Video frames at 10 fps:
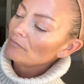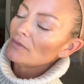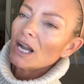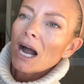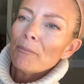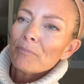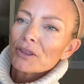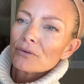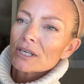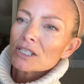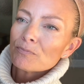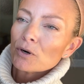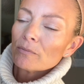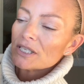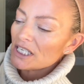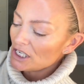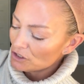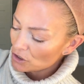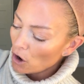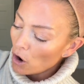Um, but there is permatease
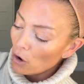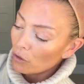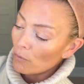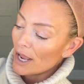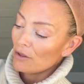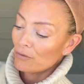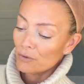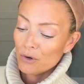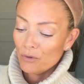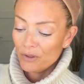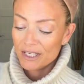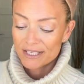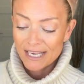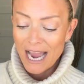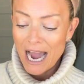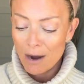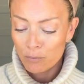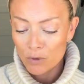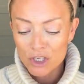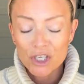all the way through this cap,
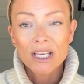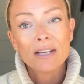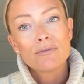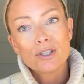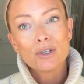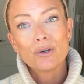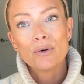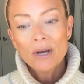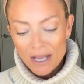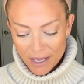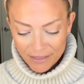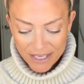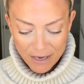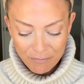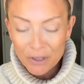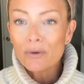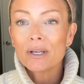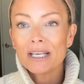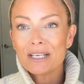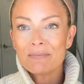which gives you the
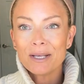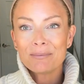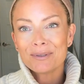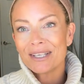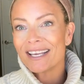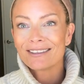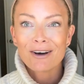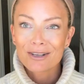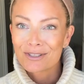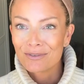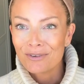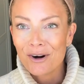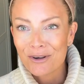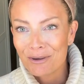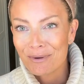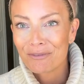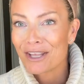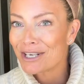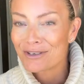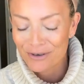ability to be able to get lots of volume if
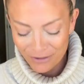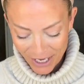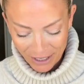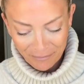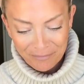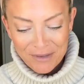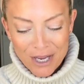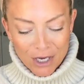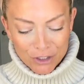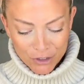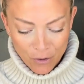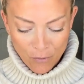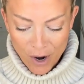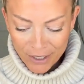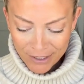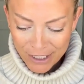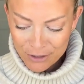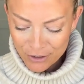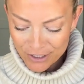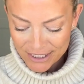that's your thing. So why don't I
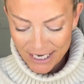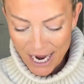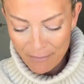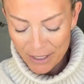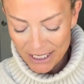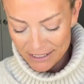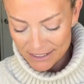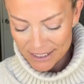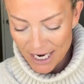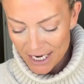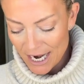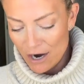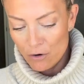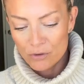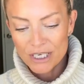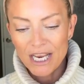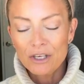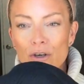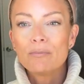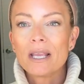turn this cap inside out, and
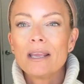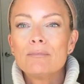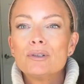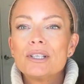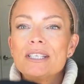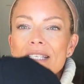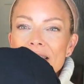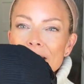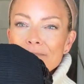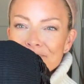you'll be able to see